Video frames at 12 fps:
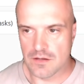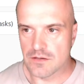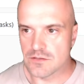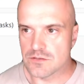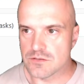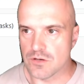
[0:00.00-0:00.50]

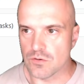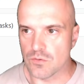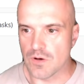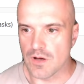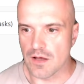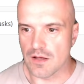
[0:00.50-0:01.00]

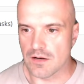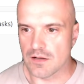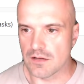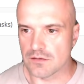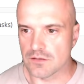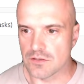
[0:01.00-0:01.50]
So
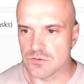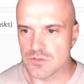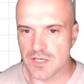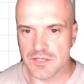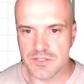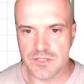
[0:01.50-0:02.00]
I'll close
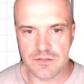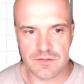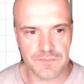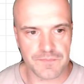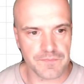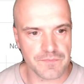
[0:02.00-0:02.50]
the
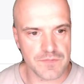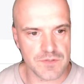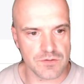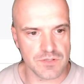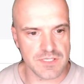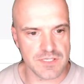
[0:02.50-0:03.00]
agent.
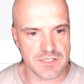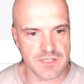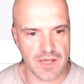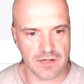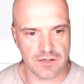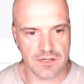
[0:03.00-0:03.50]
So this is
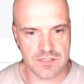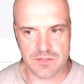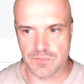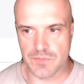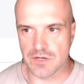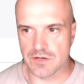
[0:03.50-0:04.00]
the
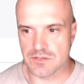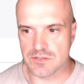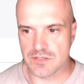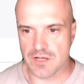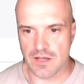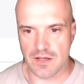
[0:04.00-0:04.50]

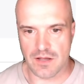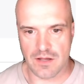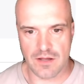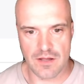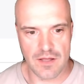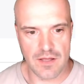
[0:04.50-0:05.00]
customer's
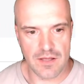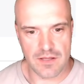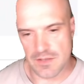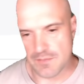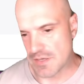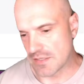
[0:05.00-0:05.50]

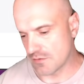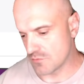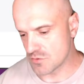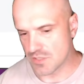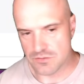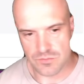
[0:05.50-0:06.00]
email that
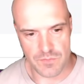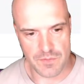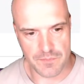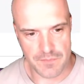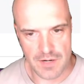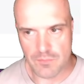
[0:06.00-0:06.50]
was sent to my
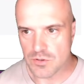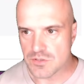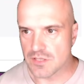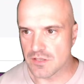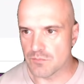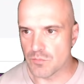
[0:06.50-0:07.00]
mailbox
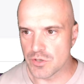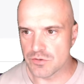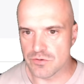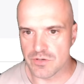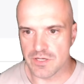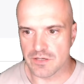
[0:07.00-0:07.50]
that I'm
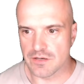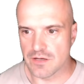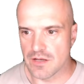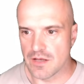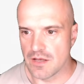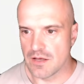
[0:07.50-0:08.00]
monitoring.
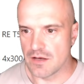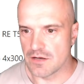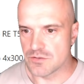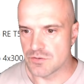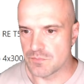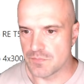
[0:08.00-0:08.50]

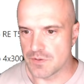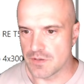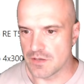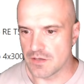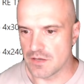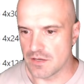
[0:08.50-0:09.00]

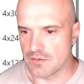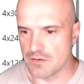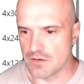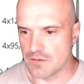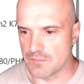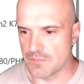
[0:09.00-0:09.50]

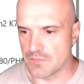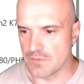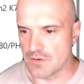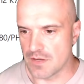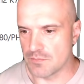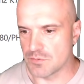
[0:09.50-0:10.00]
I'm
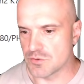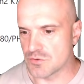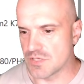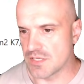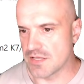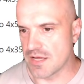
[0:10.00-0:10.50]
able to
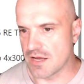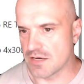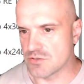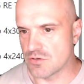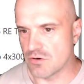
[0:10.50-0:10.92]
see the actual